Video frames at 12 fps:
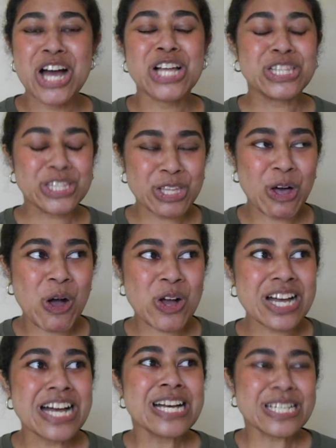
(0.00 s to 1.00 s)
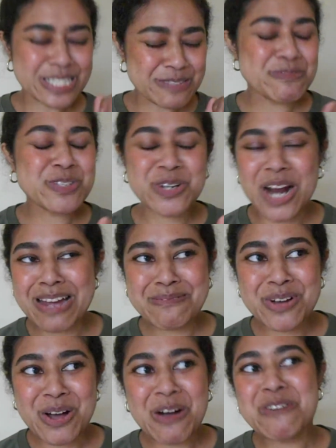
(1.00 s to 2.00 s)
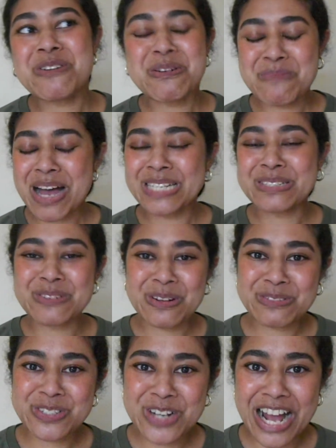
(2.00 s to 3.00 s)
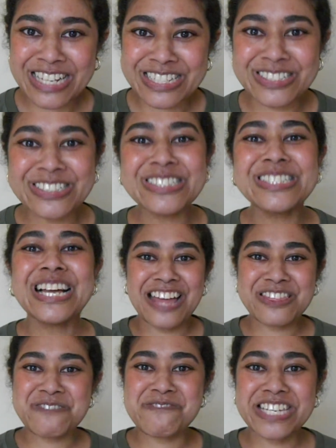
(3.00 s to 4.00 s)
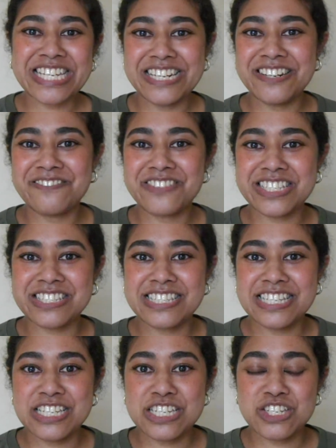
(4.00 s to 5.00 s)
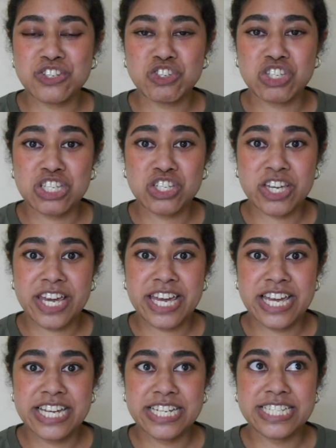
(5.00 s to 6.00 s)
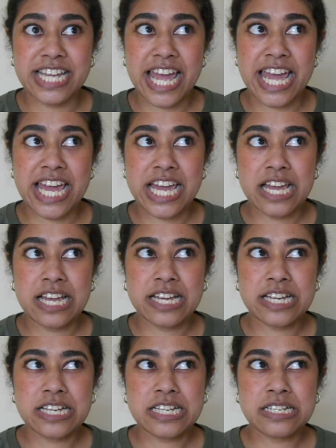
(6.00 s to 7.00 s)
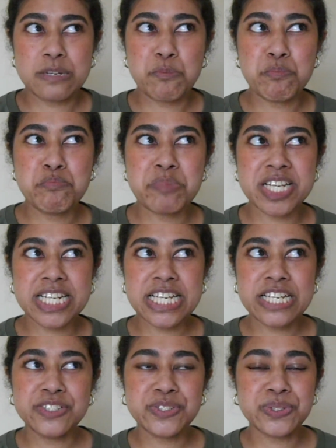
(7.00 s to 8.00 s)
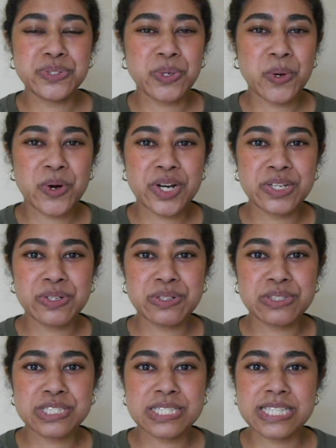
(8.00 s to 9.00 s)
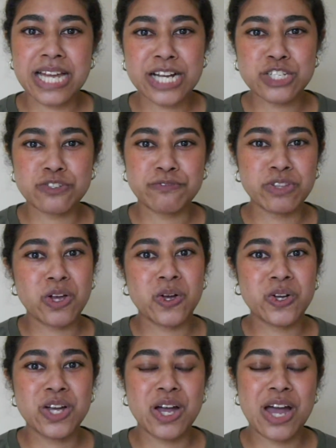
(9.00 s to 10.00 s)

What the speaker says: long subscriber of Amanda Rolfe's channel. At the beginning of this year she shared a mini tutorial slash vlog,